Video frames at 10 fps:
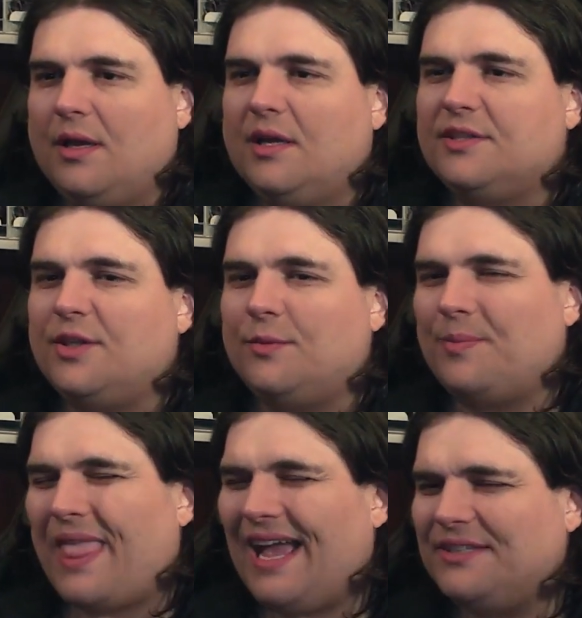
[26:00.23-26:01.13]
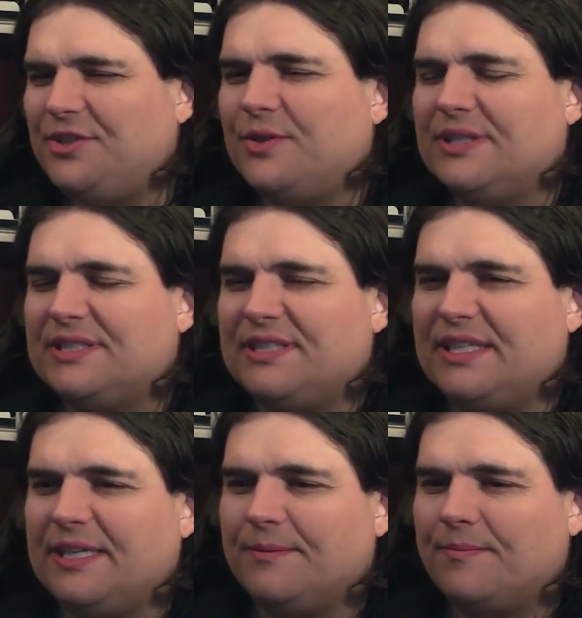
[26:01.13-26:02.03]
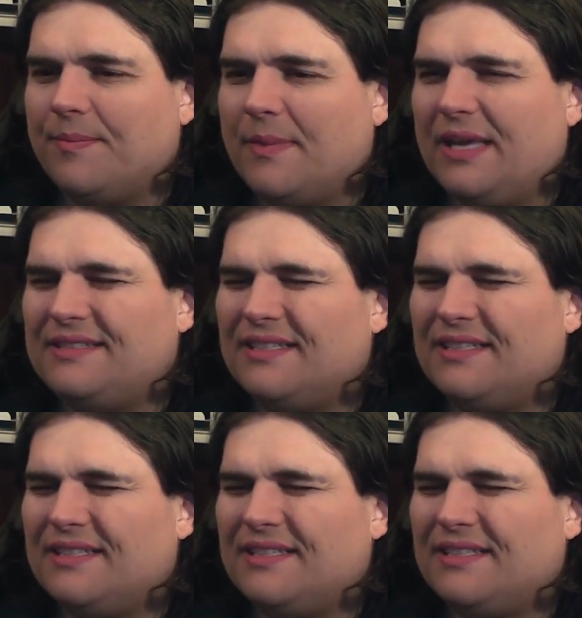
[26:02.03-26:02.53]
So, as you can see, it's a